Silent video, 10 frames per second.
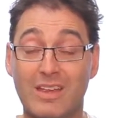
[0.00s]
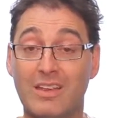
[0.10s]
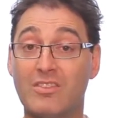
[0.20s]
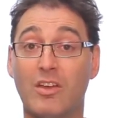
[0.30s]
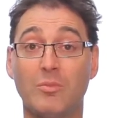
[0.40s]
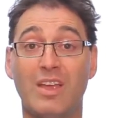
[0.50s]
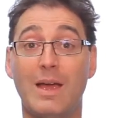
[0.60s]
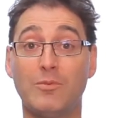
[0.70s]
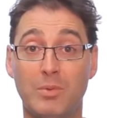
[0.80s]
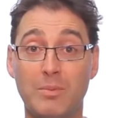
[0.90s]
And
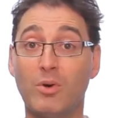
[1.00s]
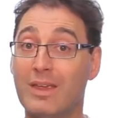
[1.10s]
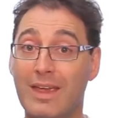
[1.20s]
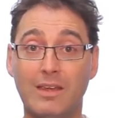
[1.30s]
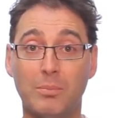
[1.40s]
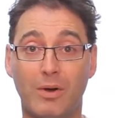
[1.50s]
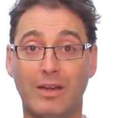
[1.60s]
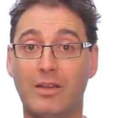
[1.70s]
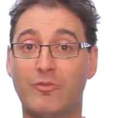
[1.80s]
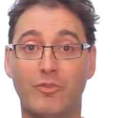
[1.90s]
sometimes people can't get
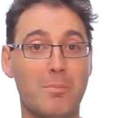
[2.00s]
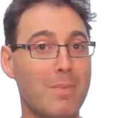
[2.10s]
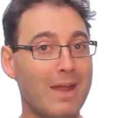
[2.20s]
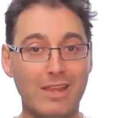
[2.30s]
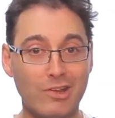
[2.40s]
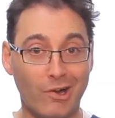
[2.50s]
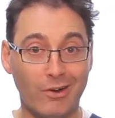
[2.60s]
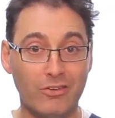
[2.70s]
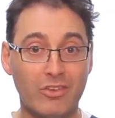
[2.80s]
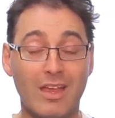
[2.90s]
pregnant for many
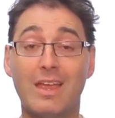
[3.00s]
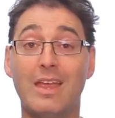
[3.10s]
years,